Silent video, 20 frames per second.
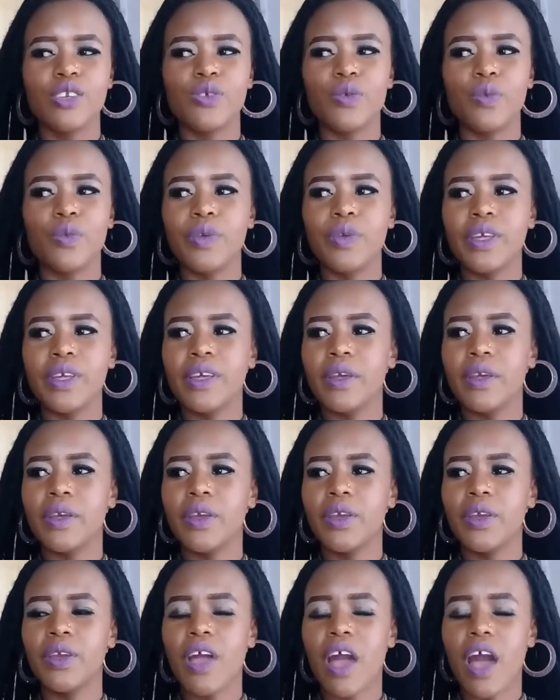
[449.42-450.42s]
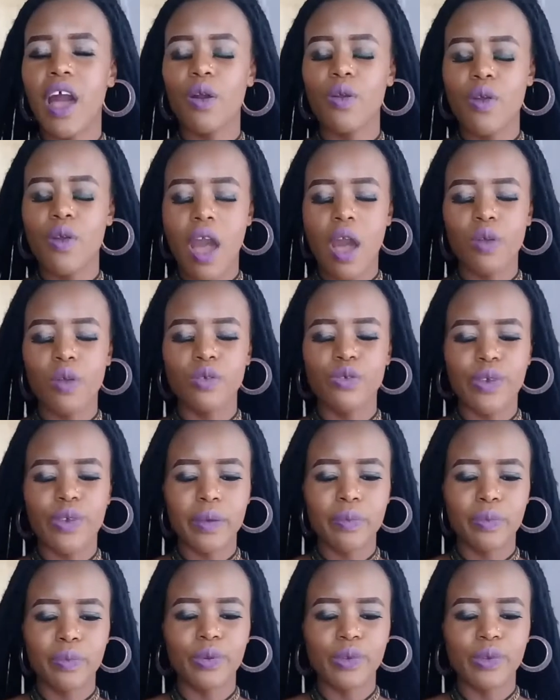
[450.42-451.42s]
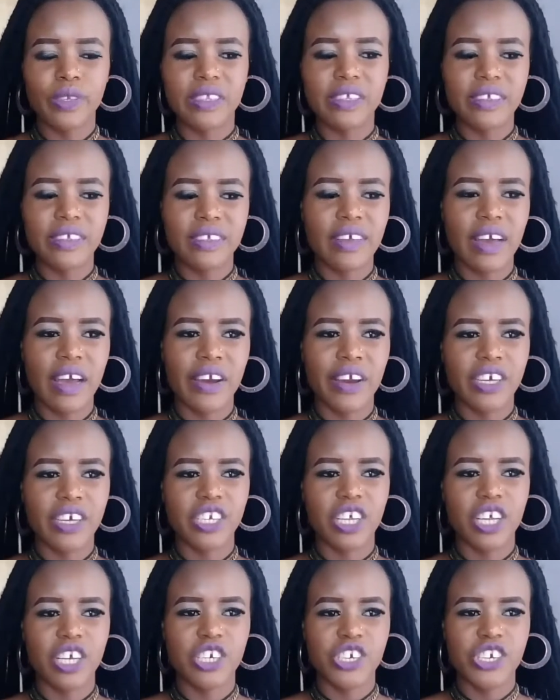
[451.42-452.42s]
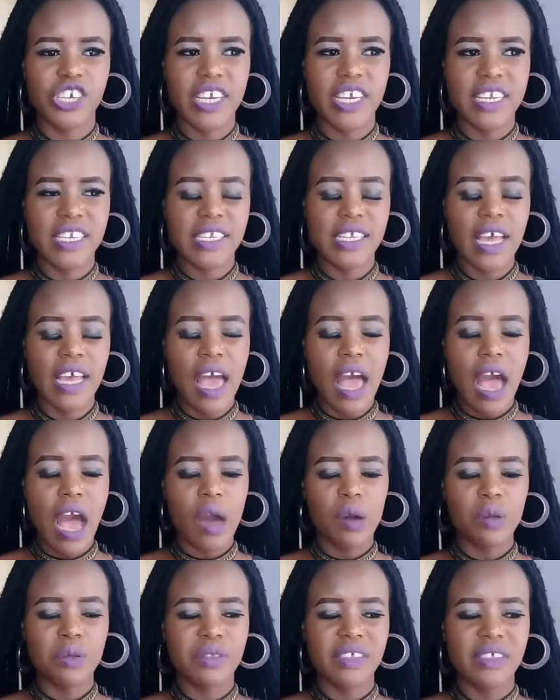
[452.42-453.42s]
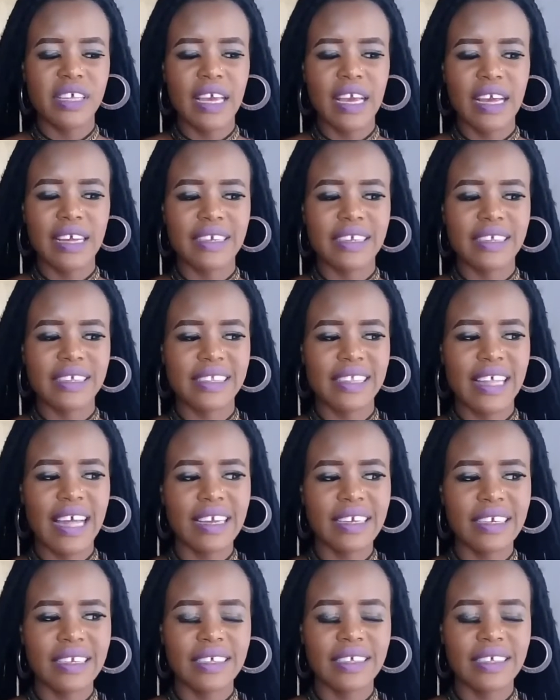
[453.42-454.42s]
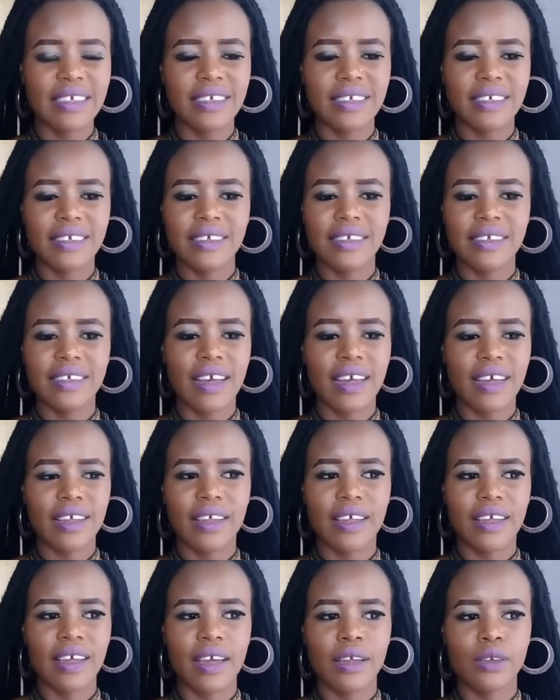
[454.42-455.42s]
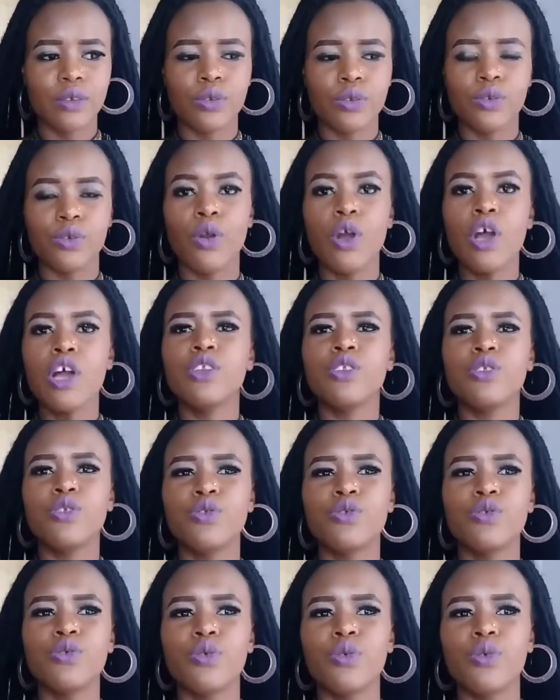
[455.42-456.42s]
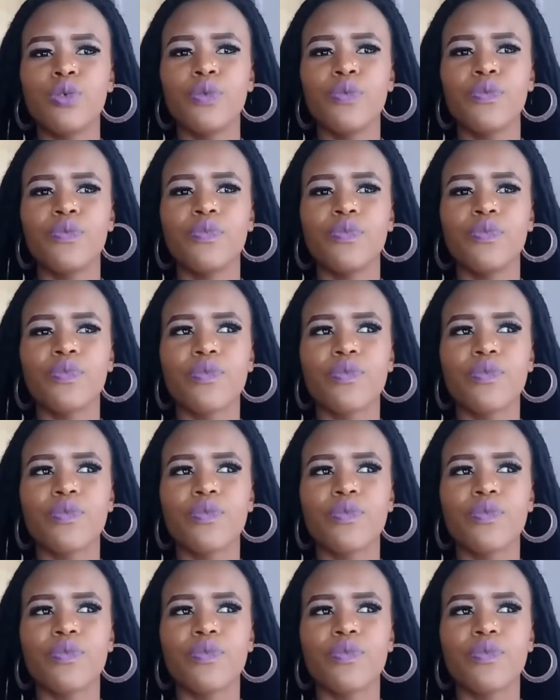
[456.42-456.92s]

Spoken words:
to be, how do I put this character trait? I would say understanding, I don't know, to